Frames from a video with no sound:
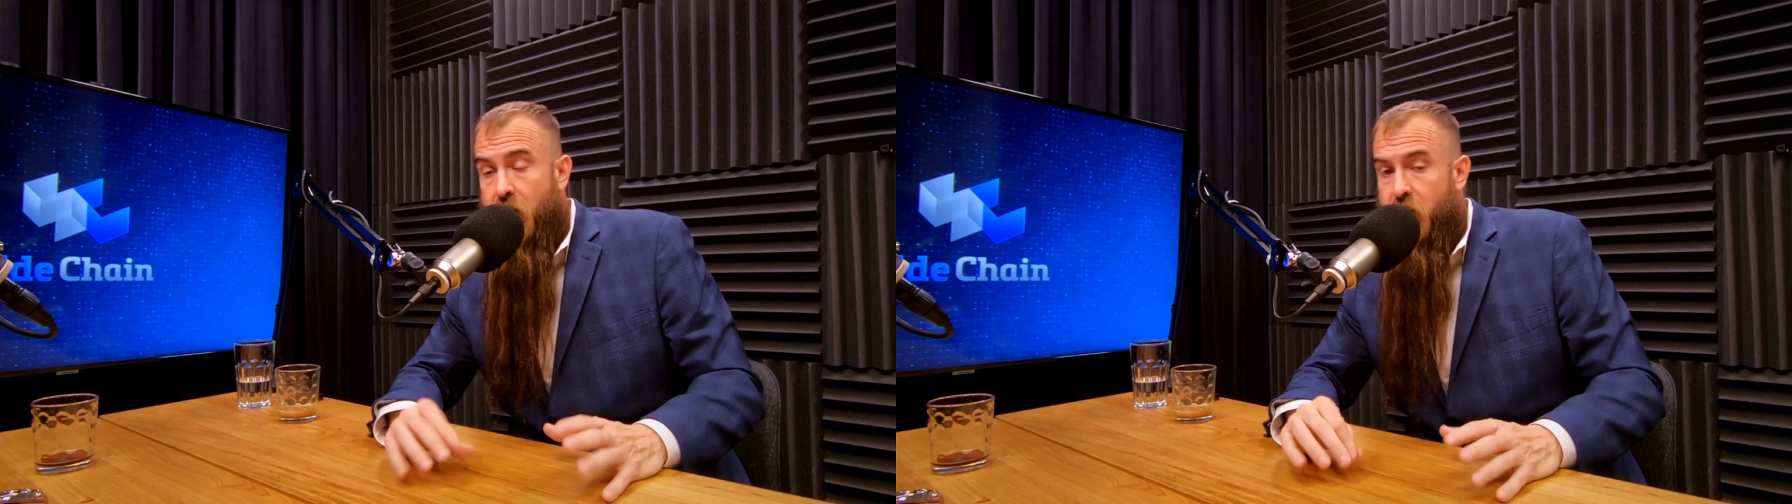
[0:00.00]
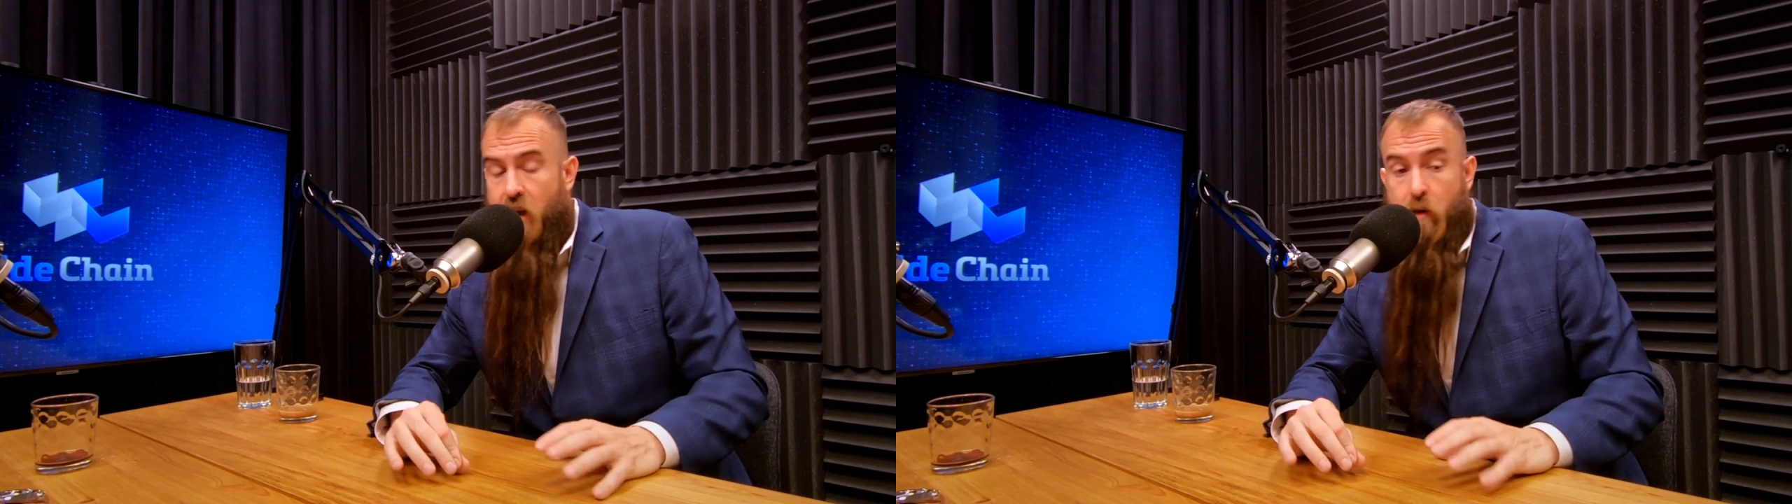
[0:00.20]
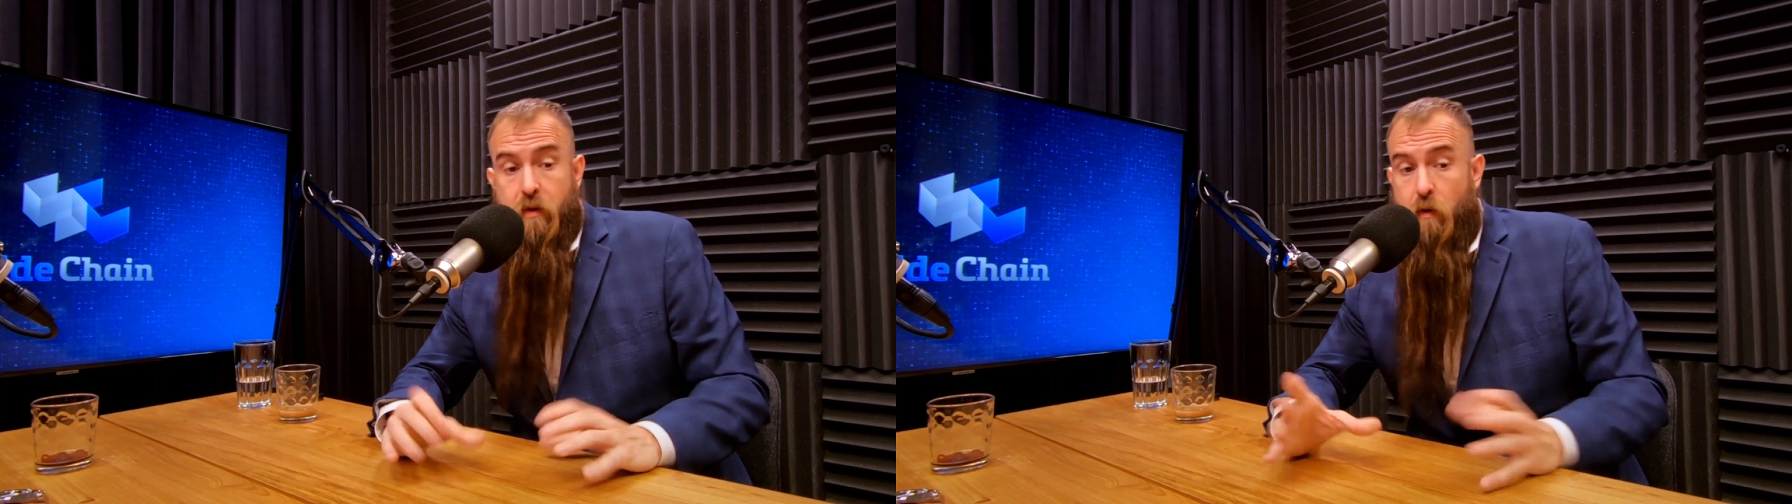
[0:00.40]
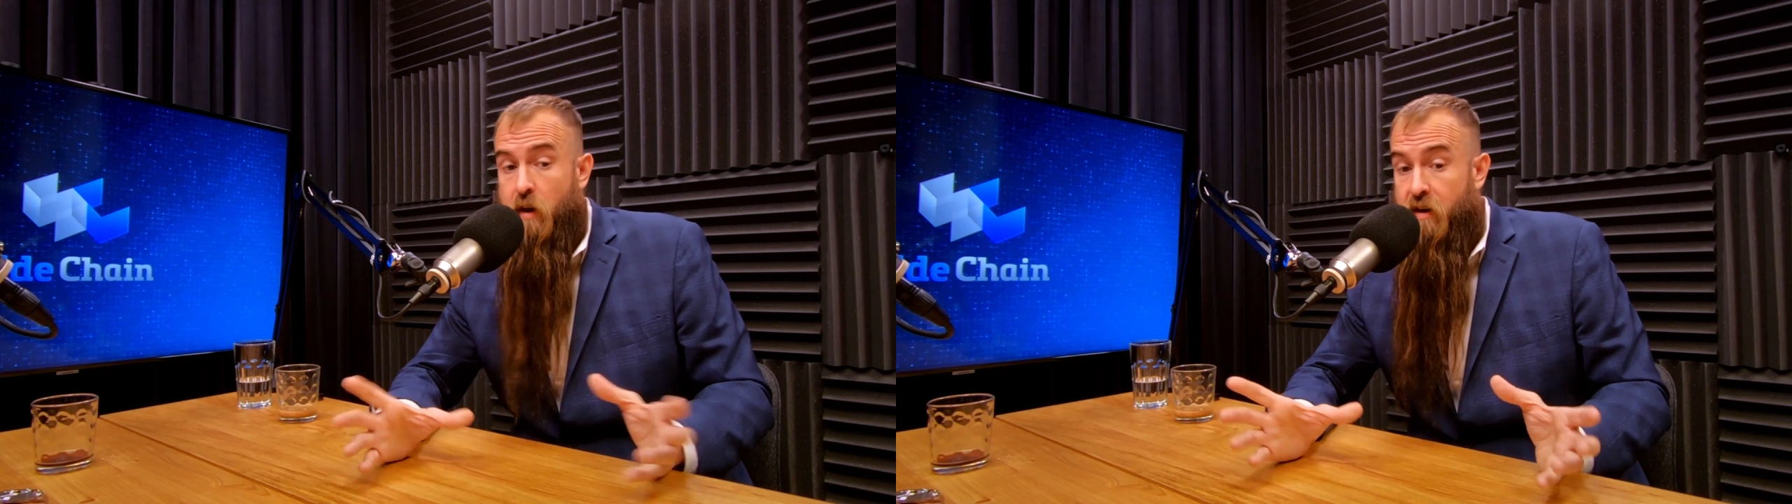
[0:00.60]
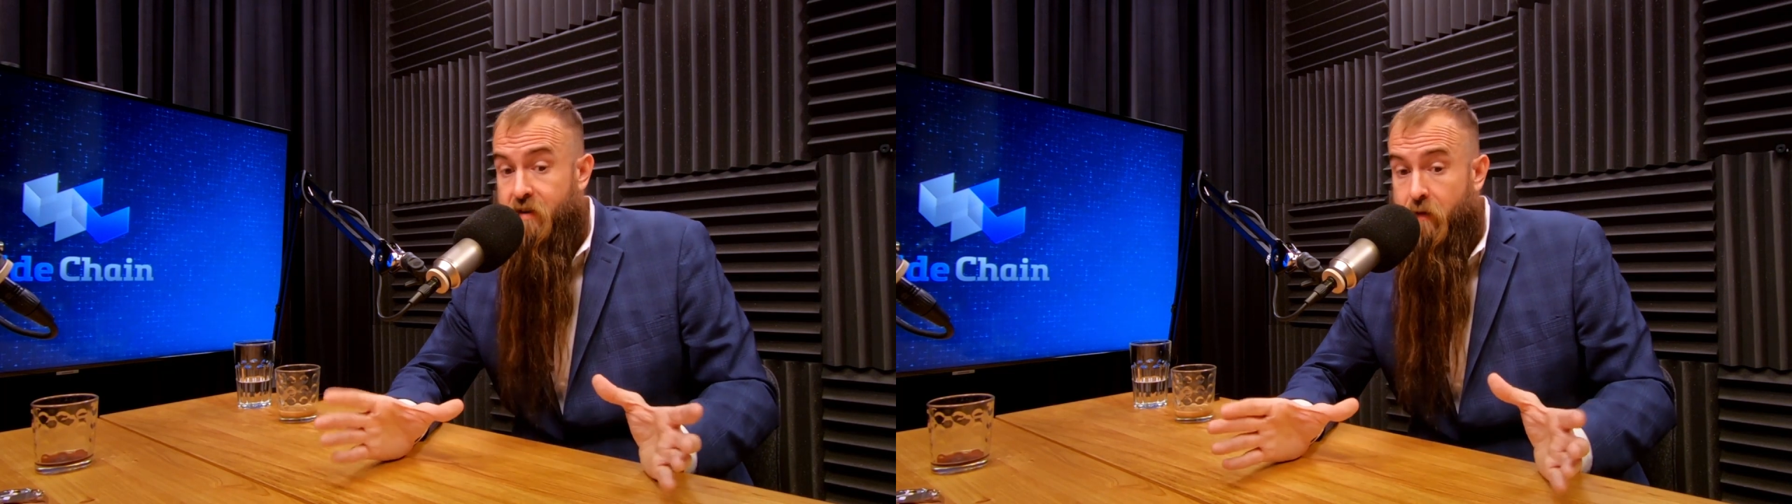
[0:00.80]
and like we do a
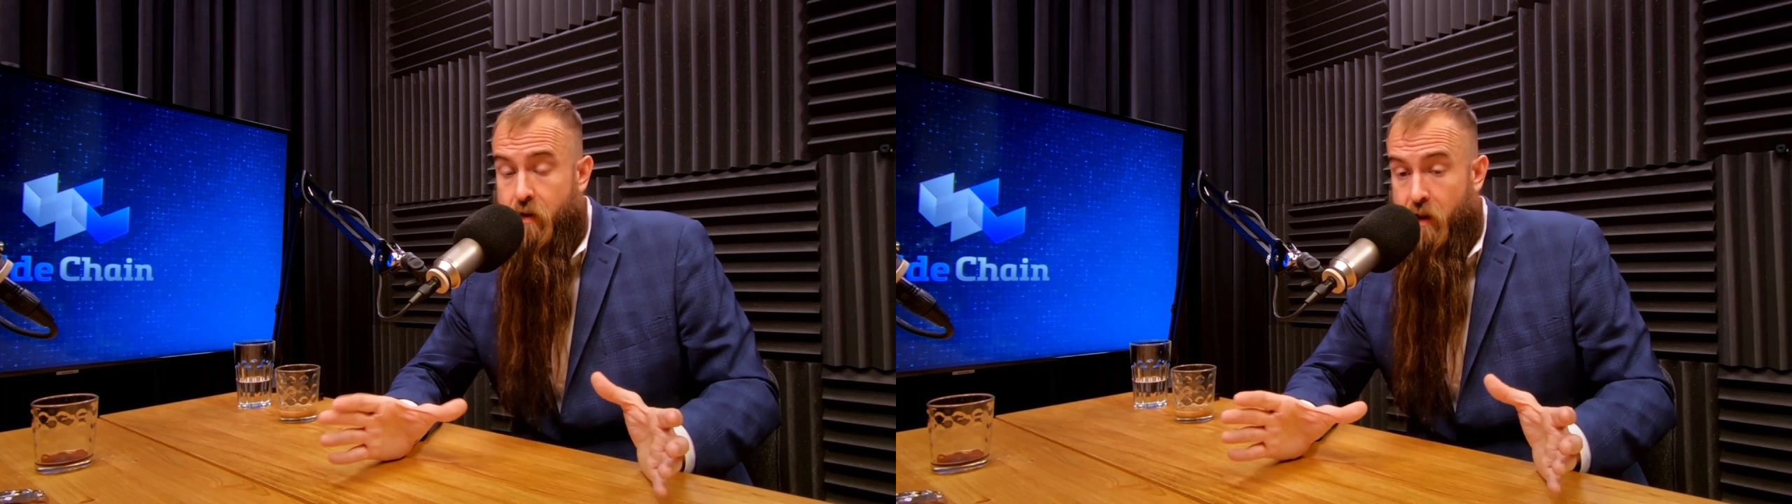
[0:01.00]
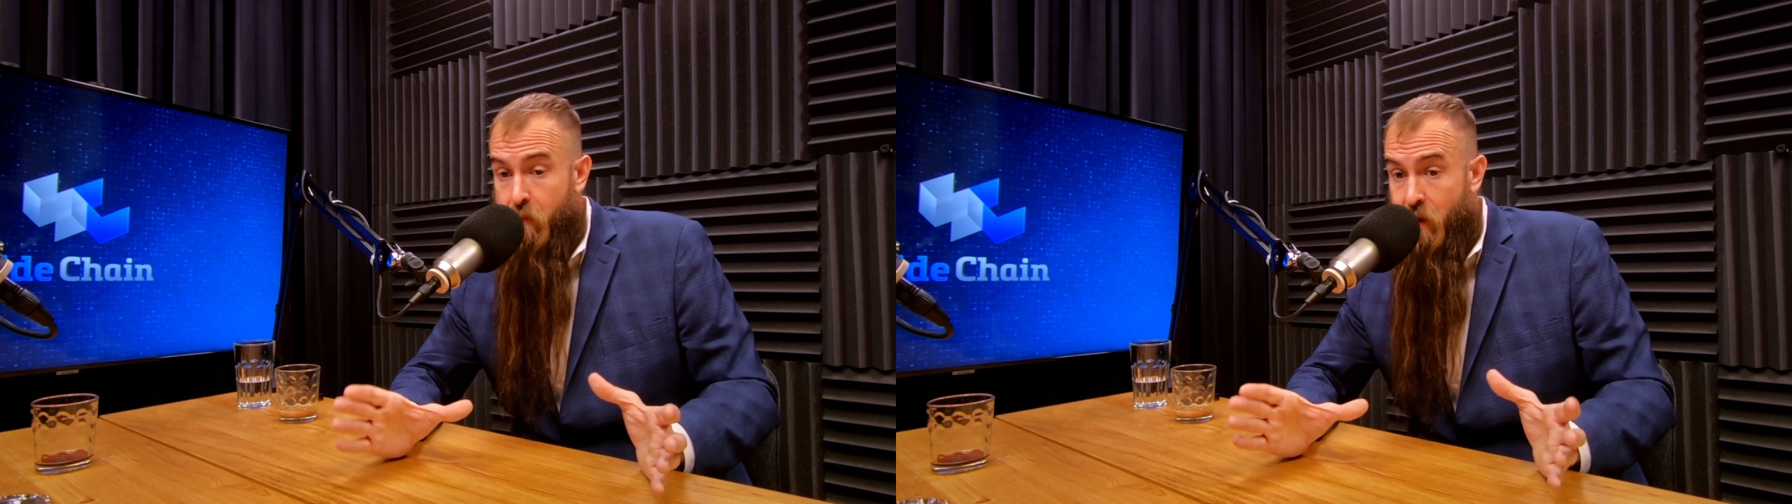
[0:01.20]
lot of stuff with like